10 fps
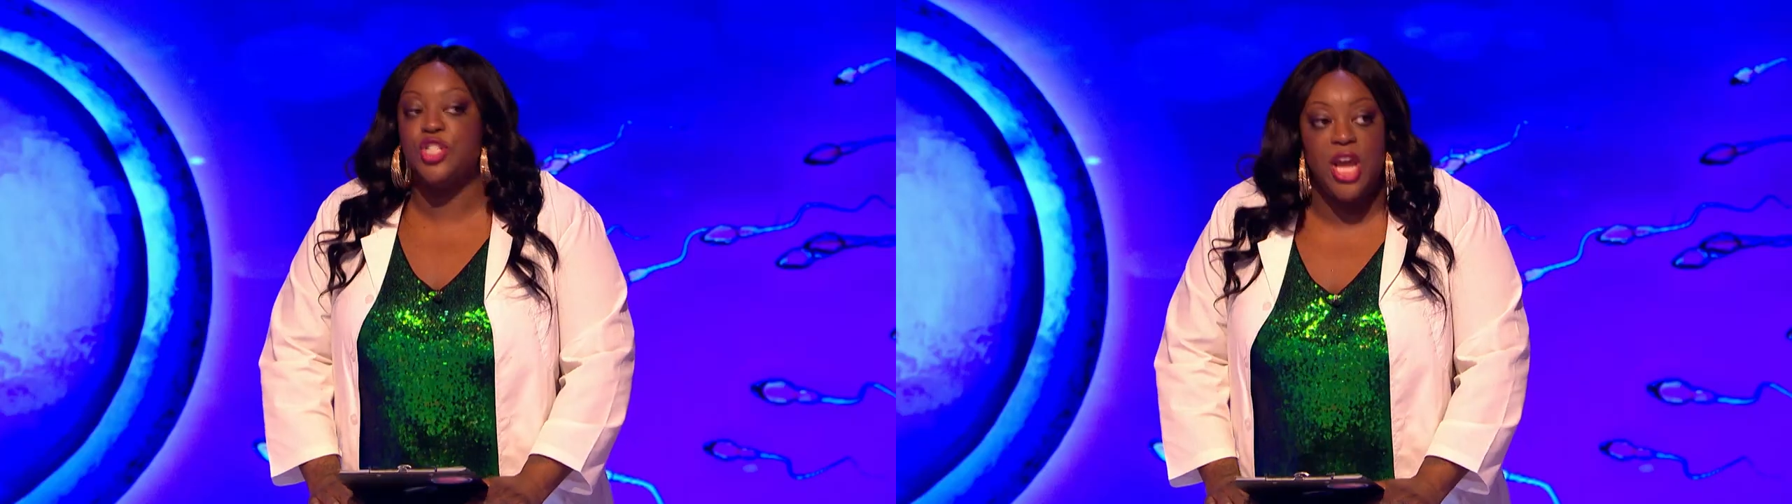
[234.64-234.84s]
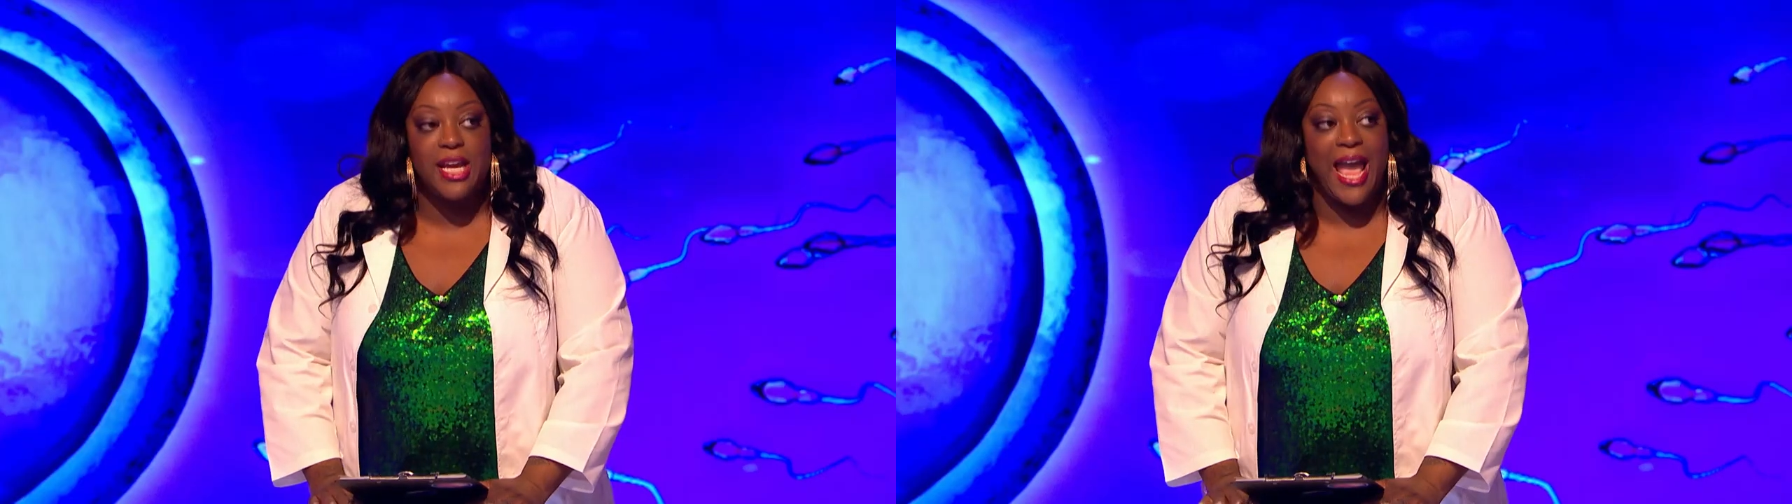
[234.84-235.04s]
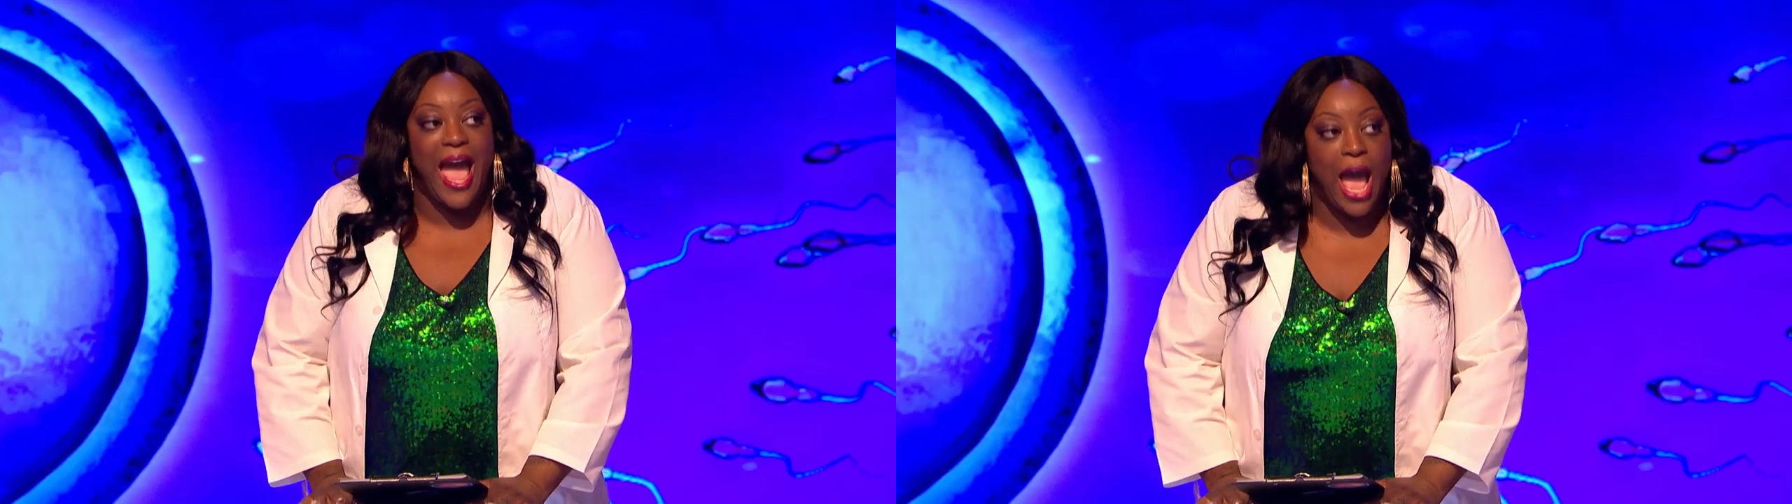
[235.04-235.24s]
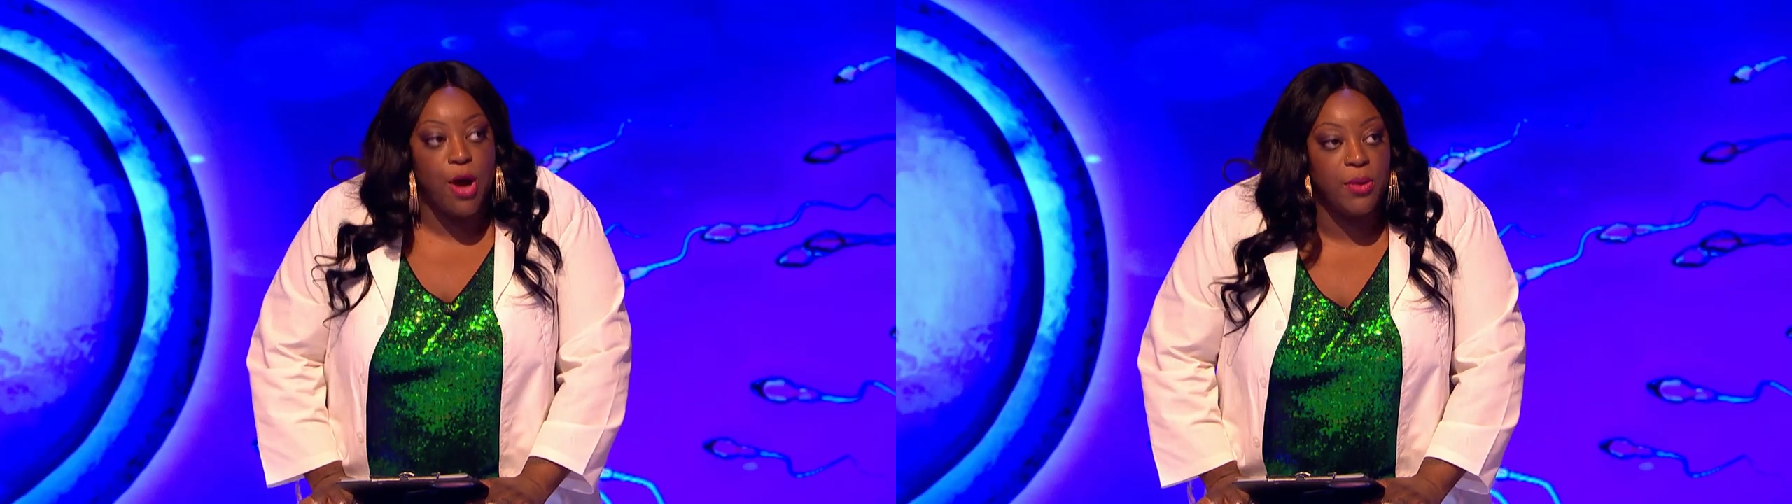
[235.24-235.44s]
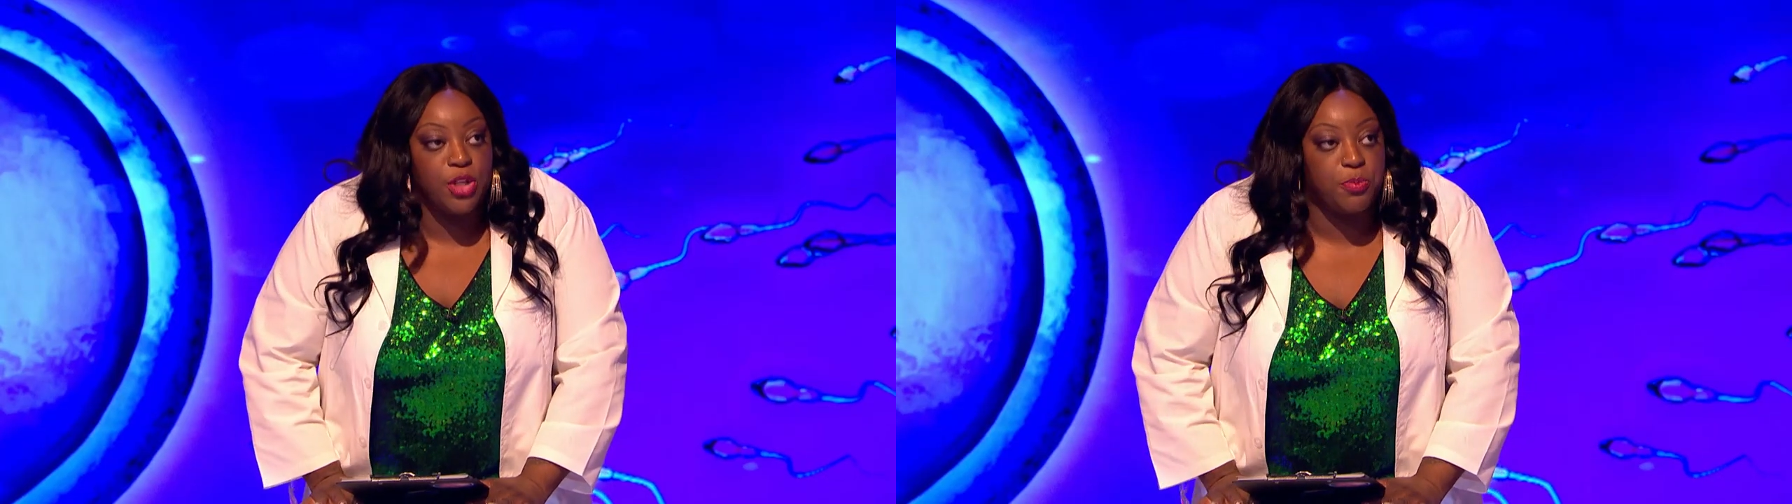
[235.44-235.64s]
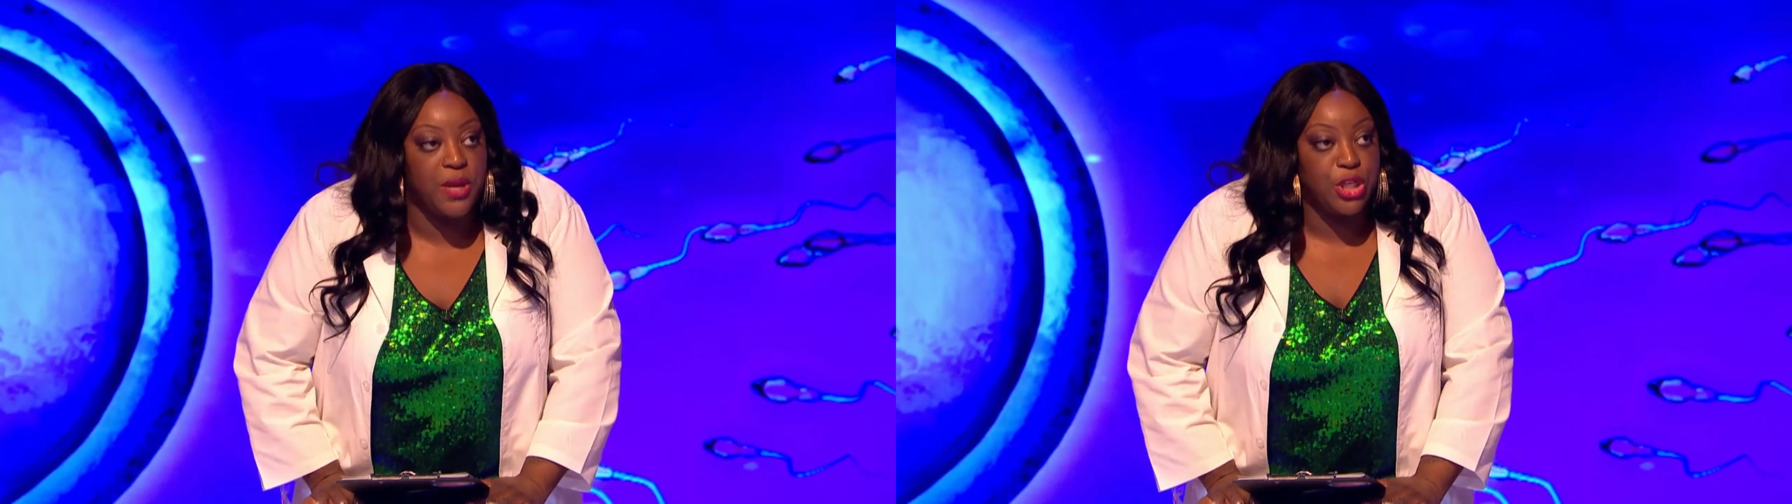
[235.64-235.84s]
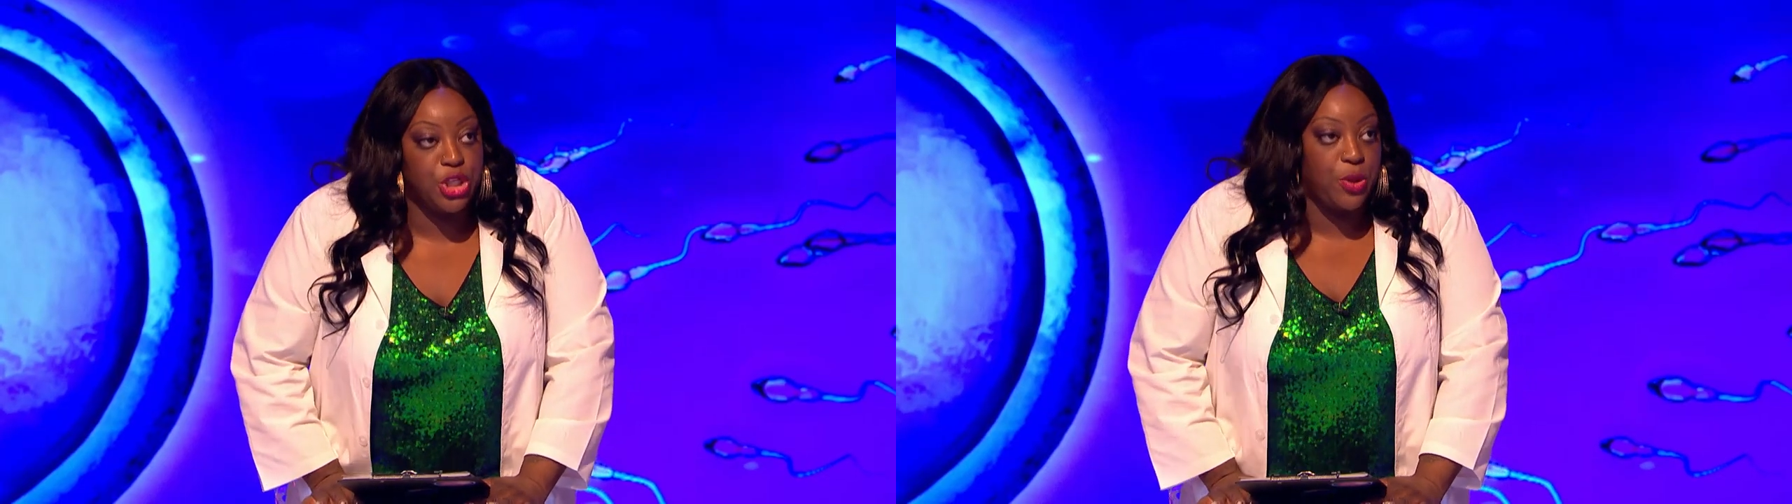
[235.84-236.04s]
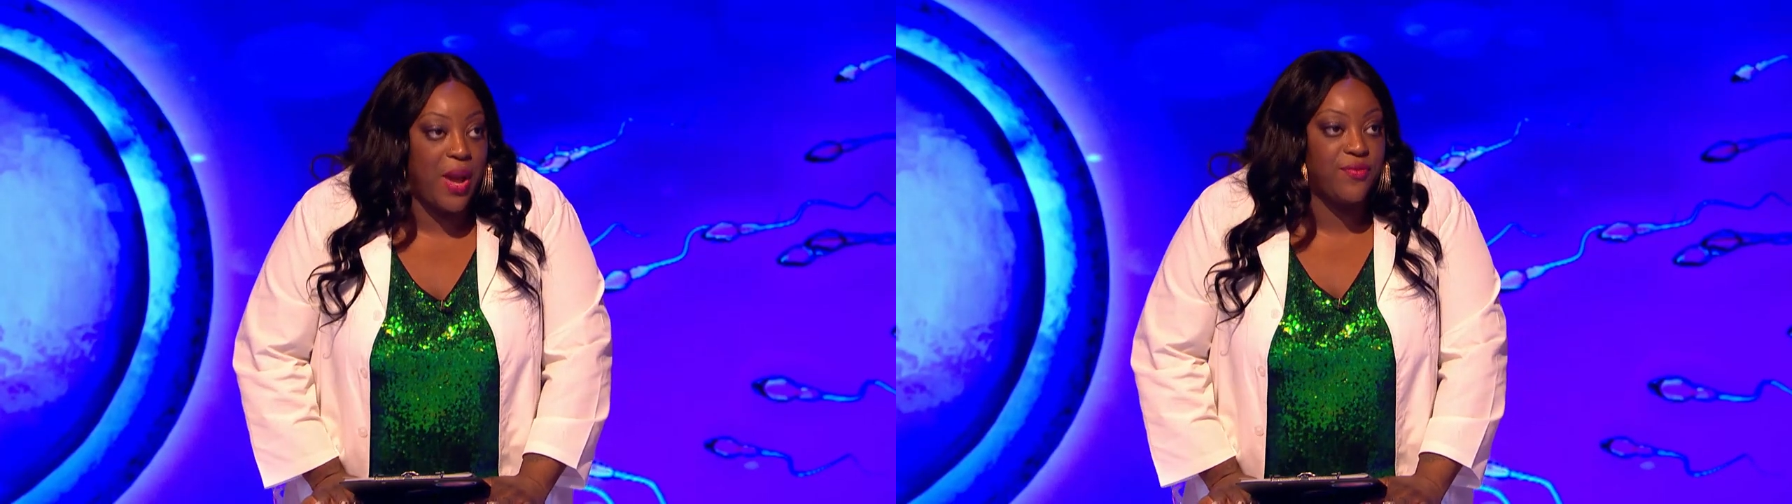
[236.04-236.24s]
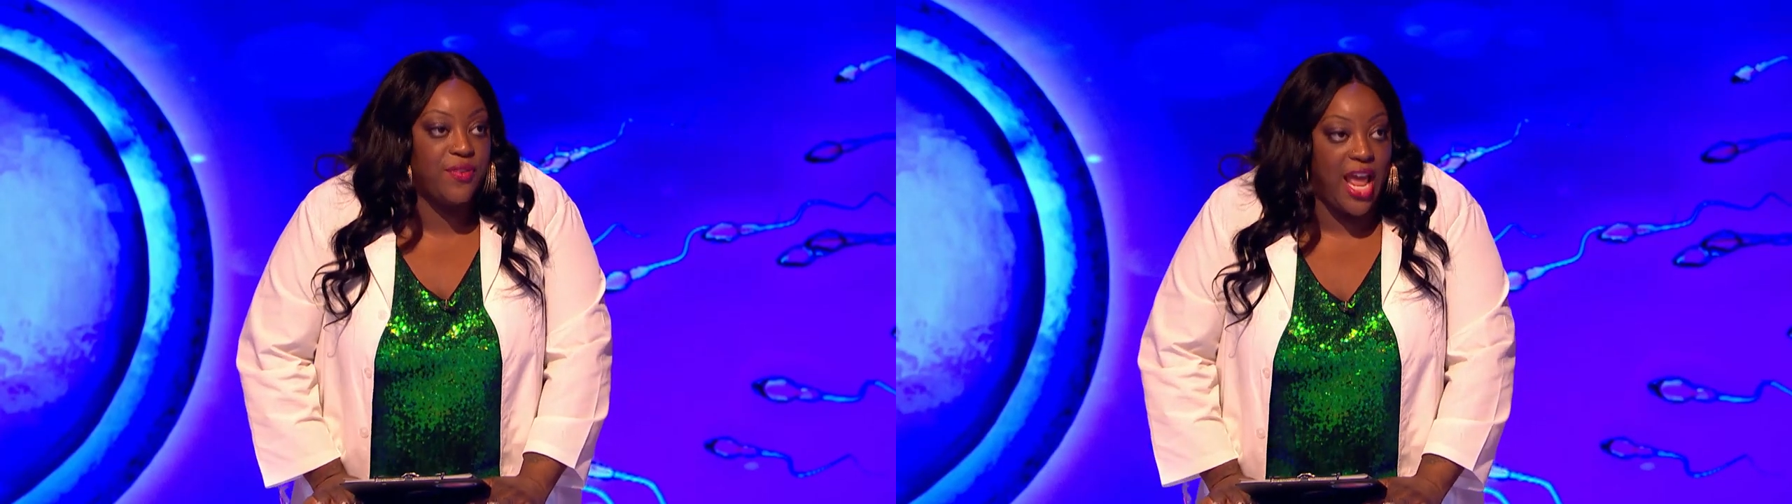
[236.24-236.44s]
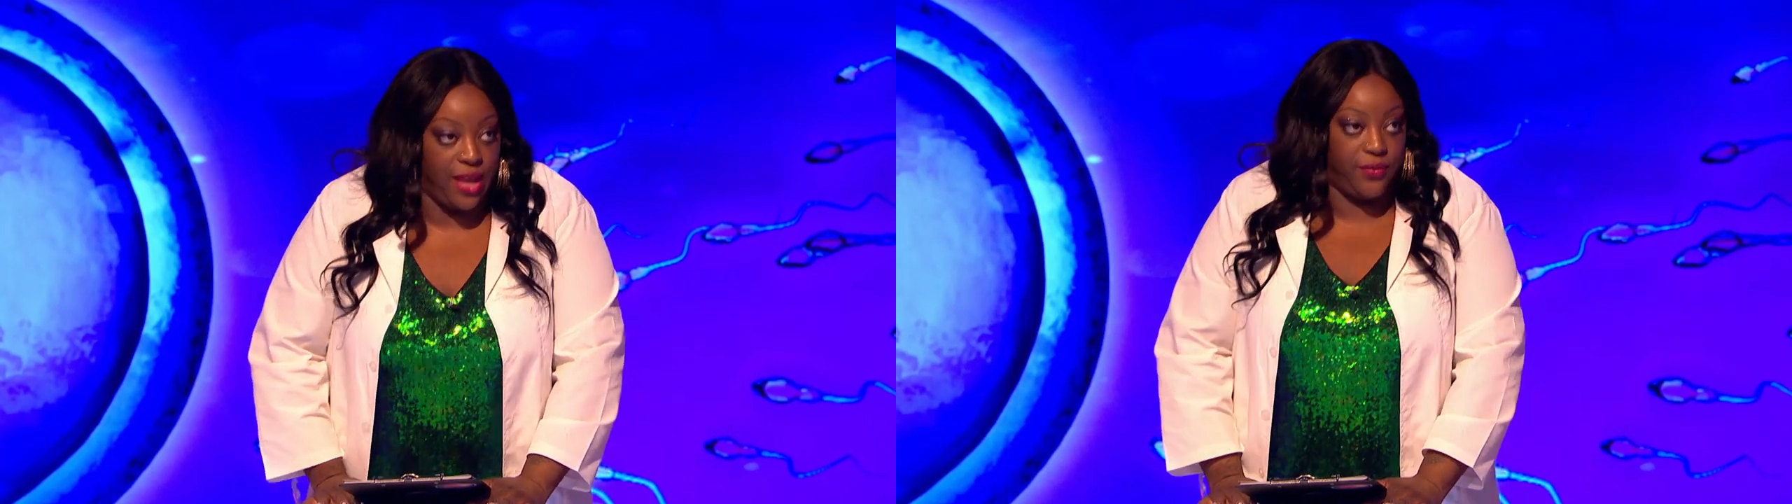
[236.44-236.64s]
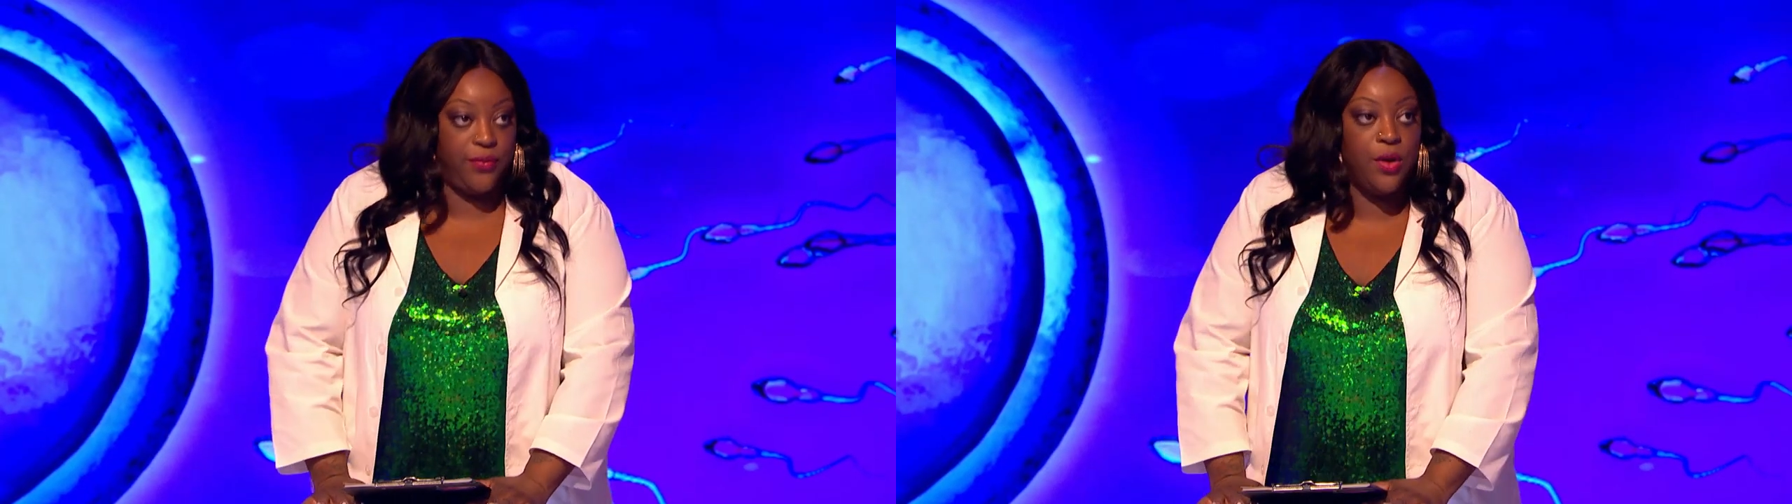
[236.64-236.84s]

check how much piss you have left.